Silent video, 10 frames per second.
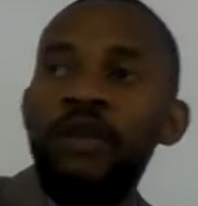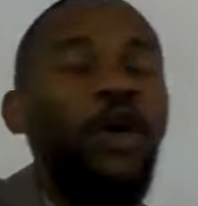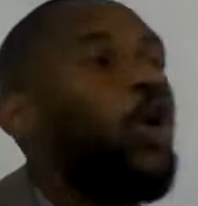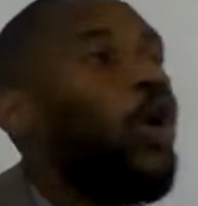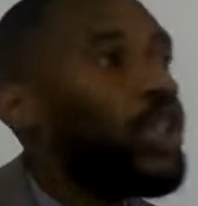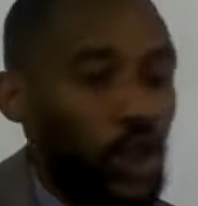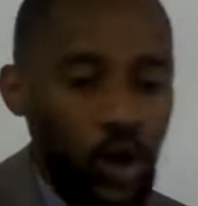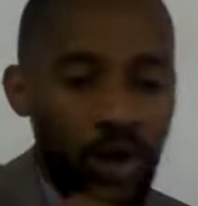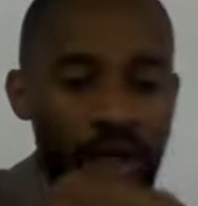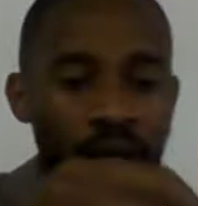For God's
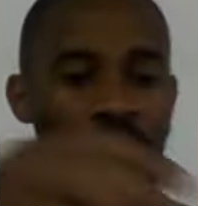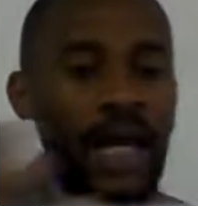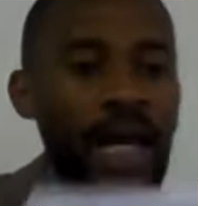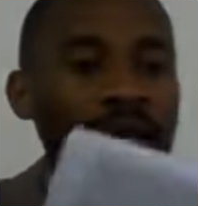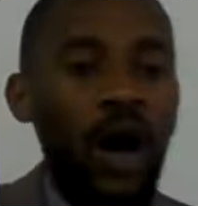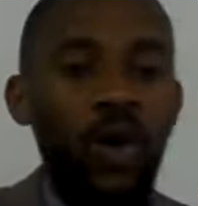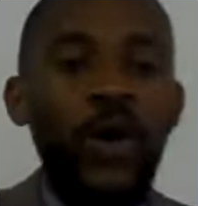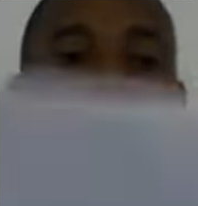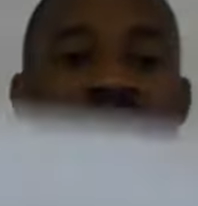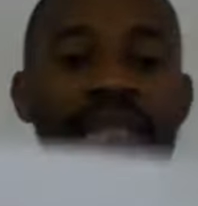glory. And now,
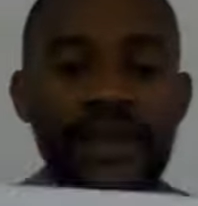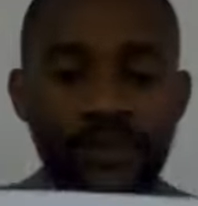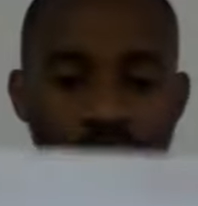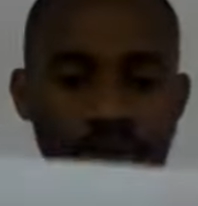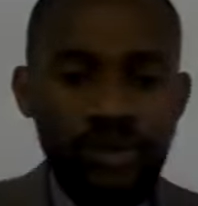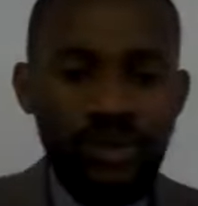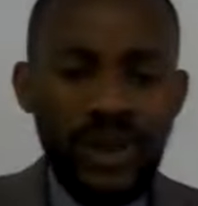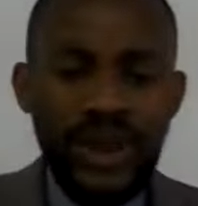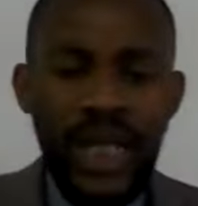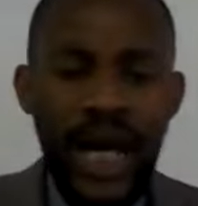quickly,
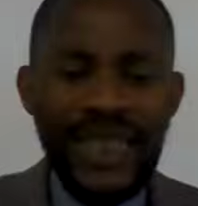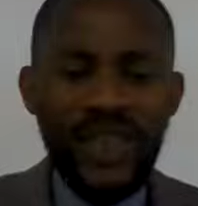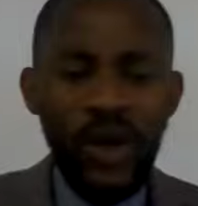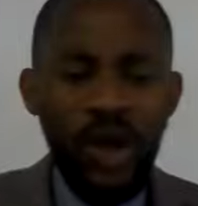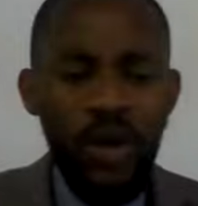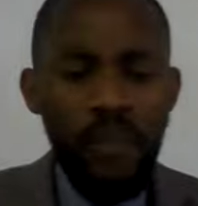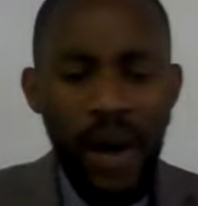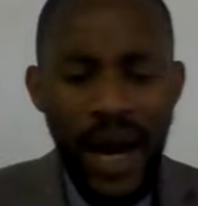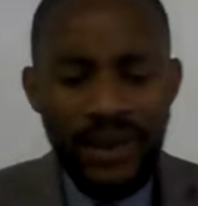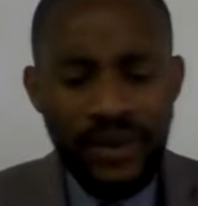I just want to
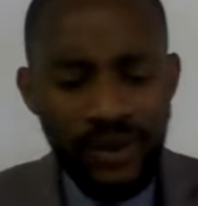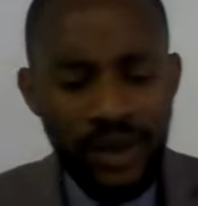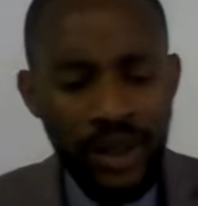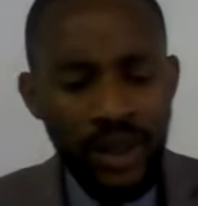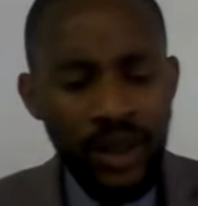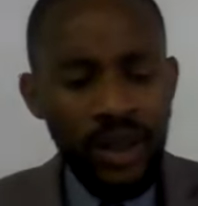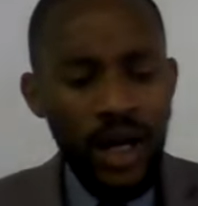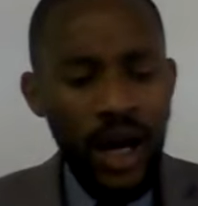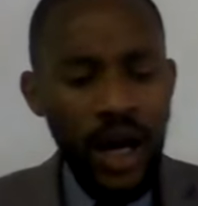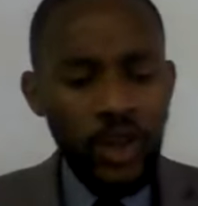combine
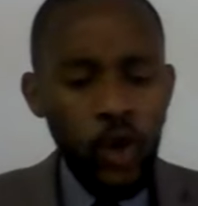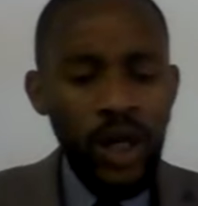uh, to